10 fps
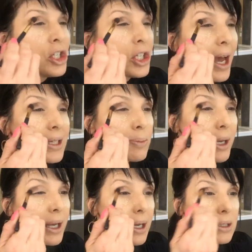Just
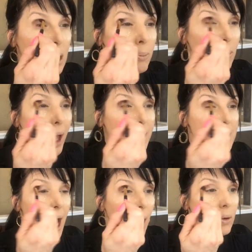begin to
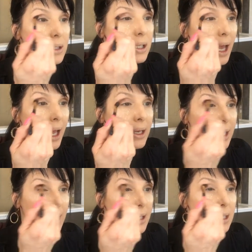blend out
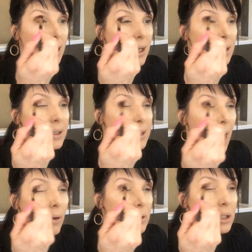and get it
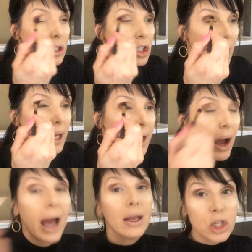down to the shade.
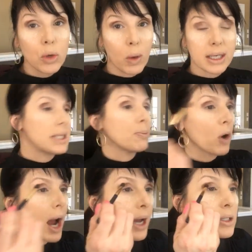Now I do want a
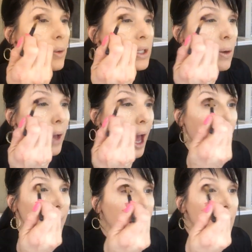deeper eye, so it's
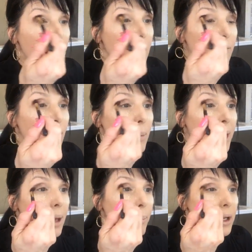okay for
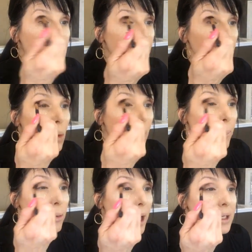me, but you
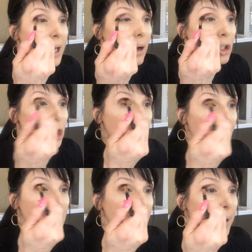wanna blend it out
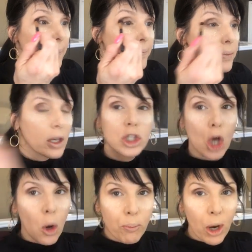gently.
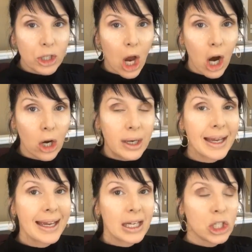Don't brush
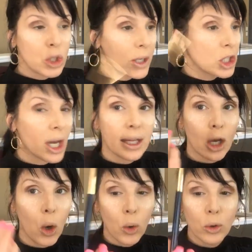hard, do it
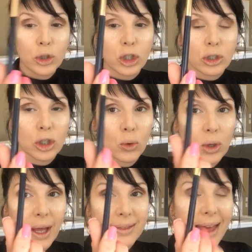gently. Hold your
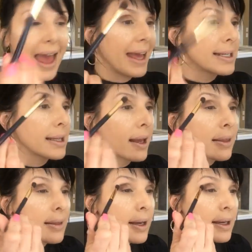tool at the end
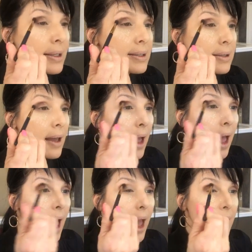like this
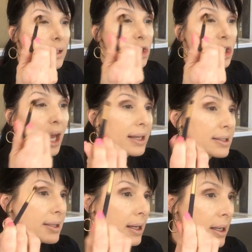and
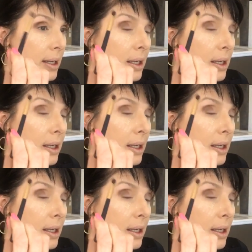just